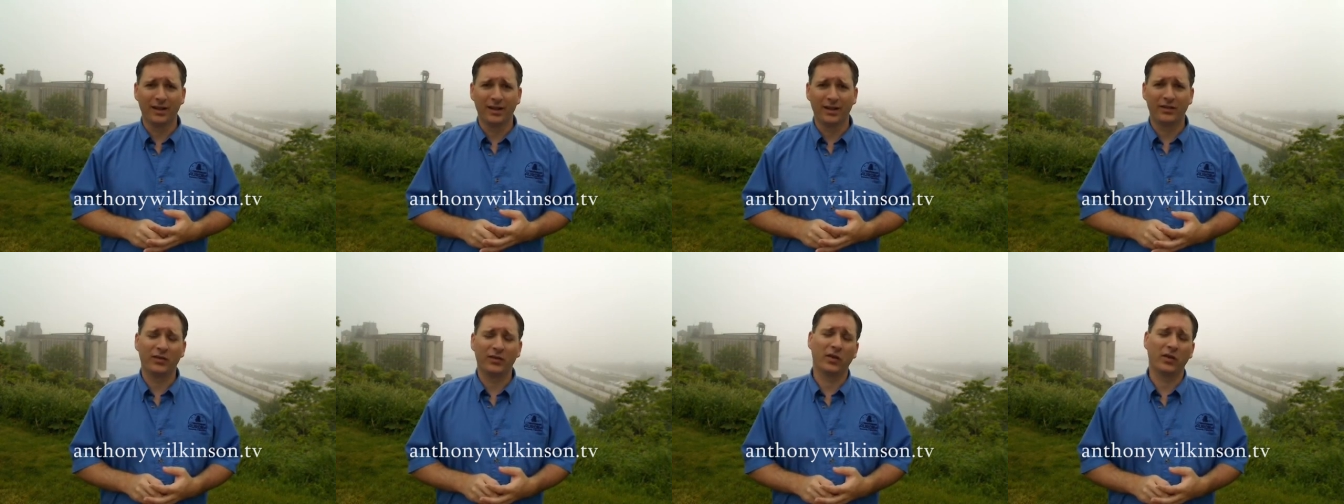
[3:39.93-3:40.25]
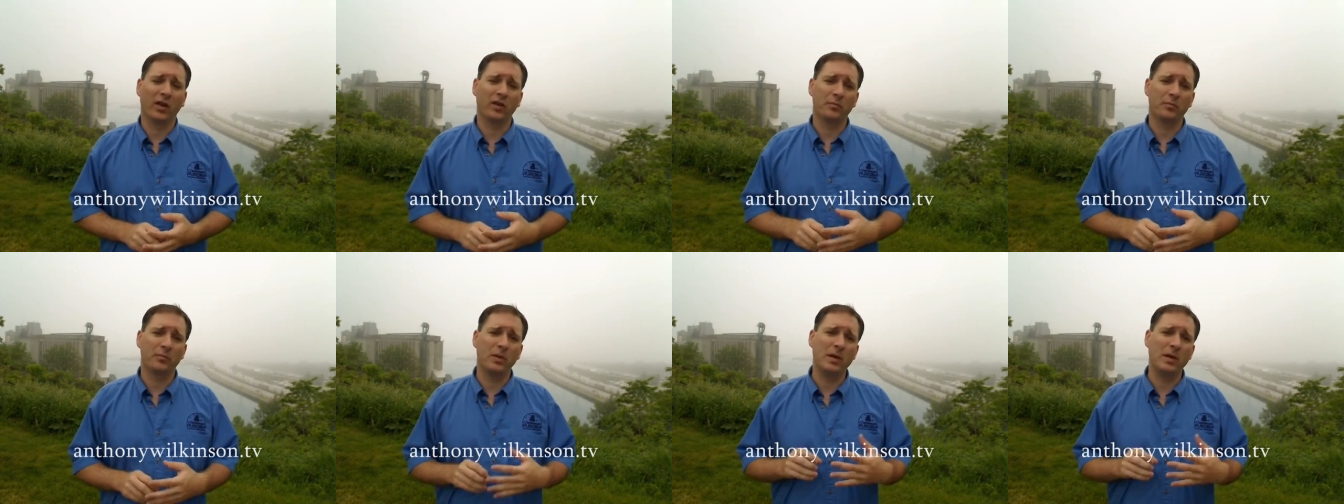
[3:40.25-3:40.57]
So
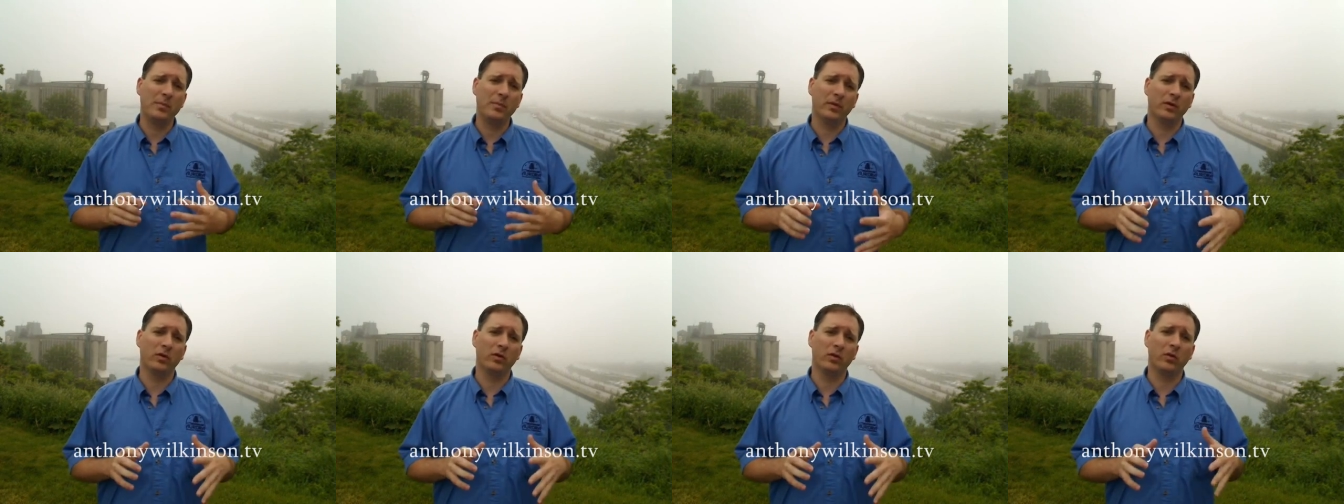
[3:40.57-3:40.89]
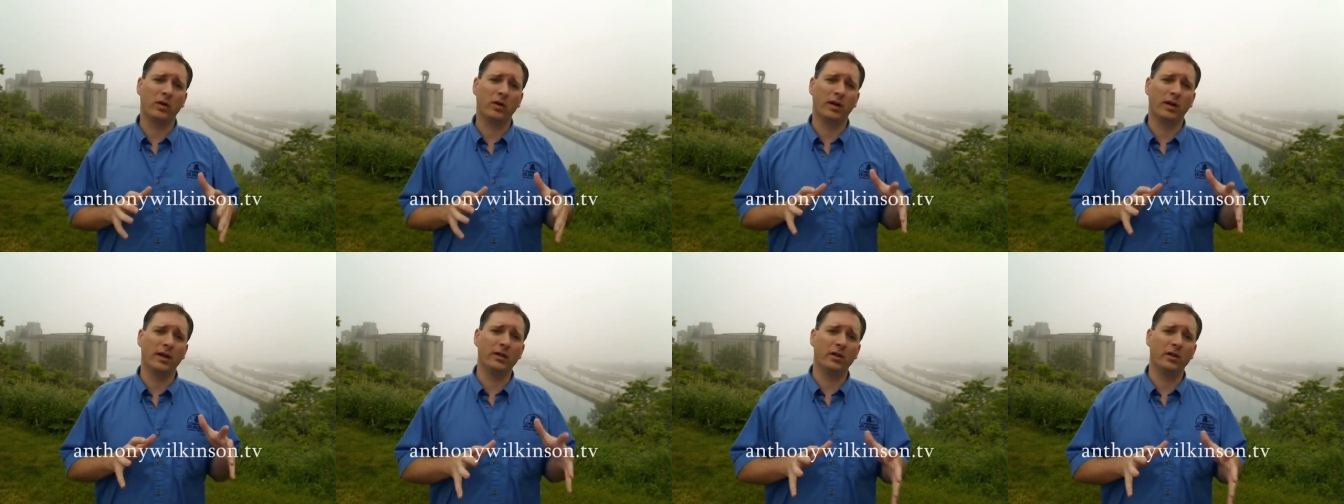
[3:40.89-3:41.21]
other people who
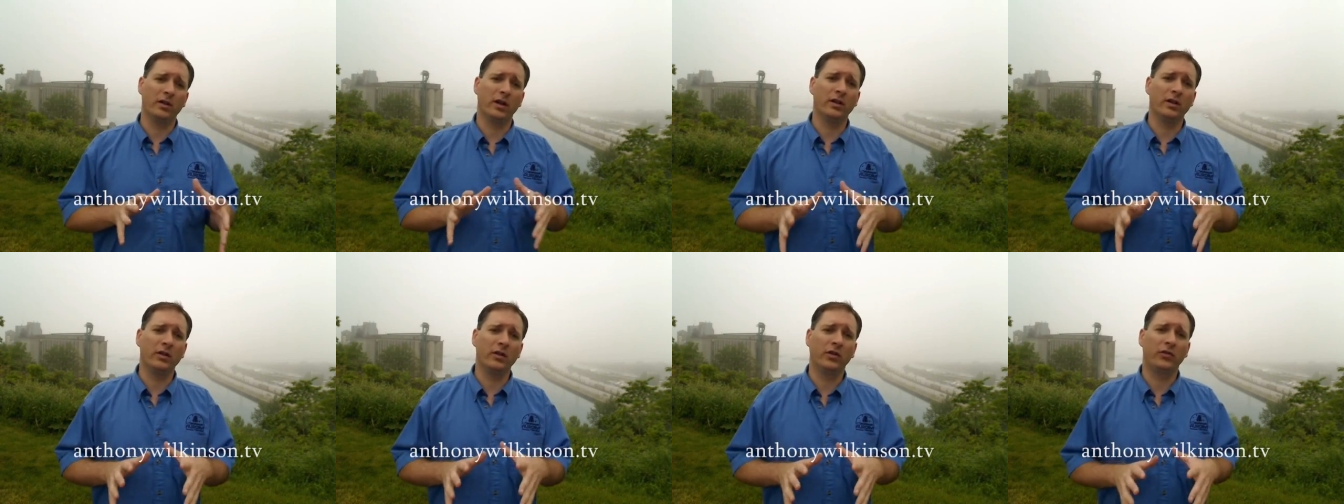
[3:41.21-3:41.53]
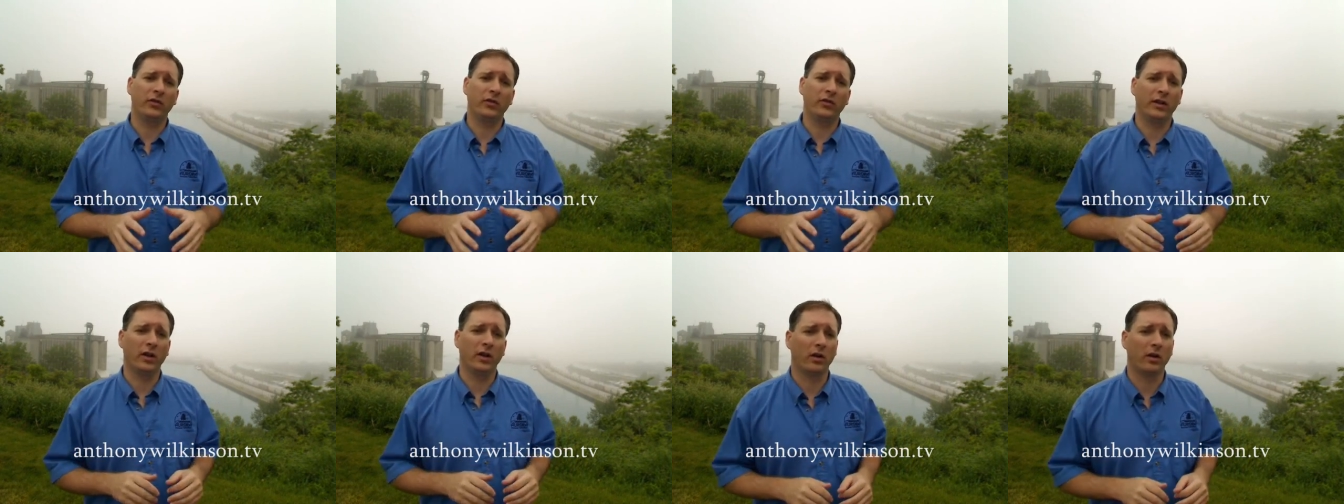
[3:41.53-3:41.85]
are in your
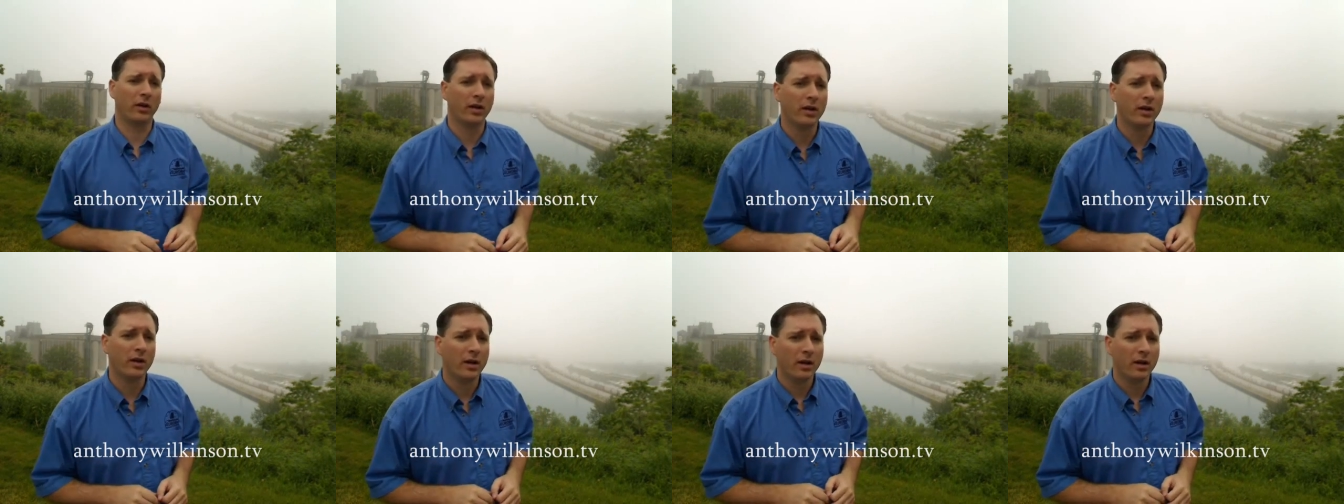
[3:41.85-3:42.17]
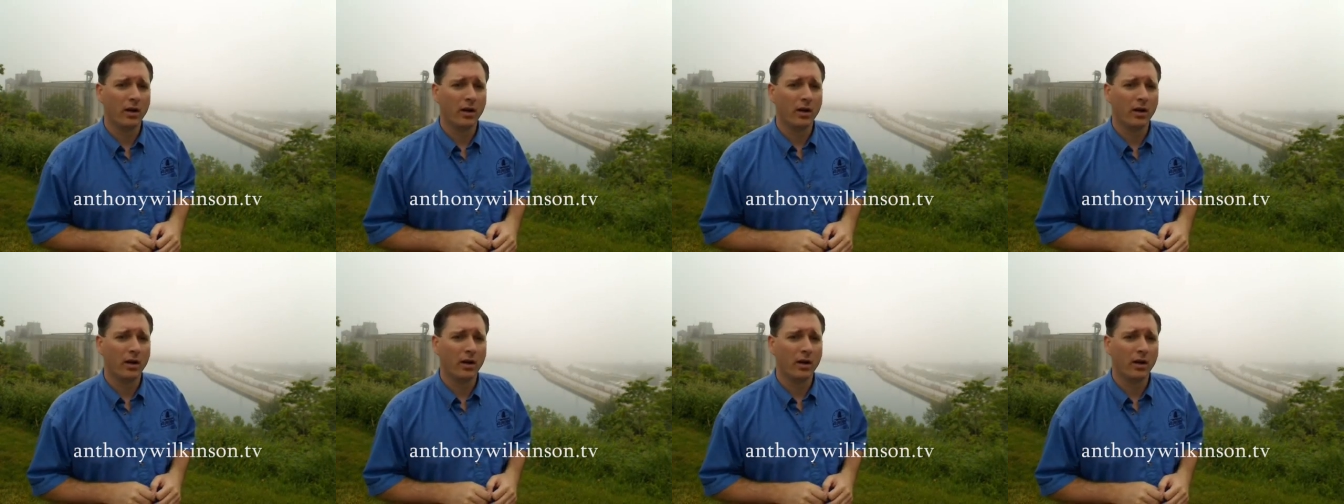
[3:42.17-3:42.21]
industry or,